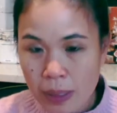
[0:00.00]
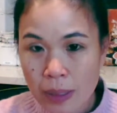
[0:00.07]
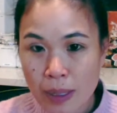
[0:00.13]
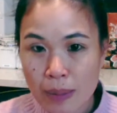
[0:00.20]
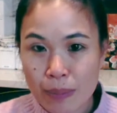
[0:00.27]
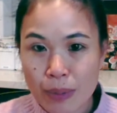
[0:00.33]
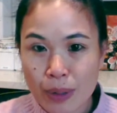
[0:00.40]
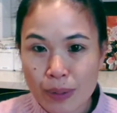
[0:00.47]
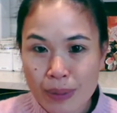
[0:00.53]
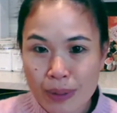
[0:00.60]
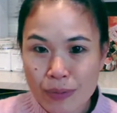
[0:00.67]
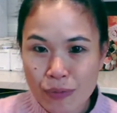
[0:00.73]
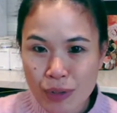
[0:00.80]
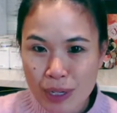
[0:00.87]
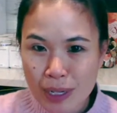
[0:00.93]
that bourbon
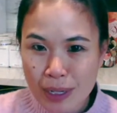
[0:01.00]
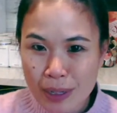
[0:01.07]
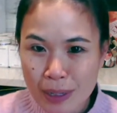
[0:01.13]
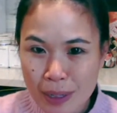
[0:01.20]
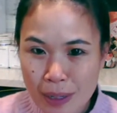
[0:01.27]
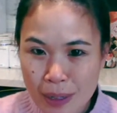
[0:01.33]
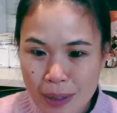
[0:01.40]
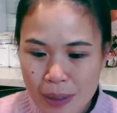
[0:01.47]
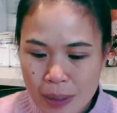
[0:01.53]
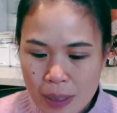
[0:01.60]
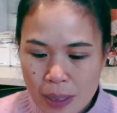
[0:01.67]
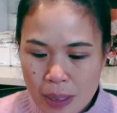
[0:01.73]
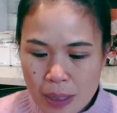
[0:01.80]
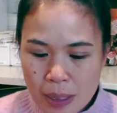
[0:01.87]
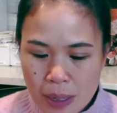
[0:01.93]

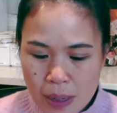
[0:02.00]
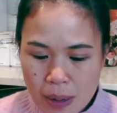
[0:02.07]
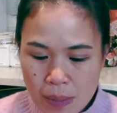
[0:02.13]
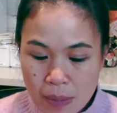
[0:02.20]
vanilla.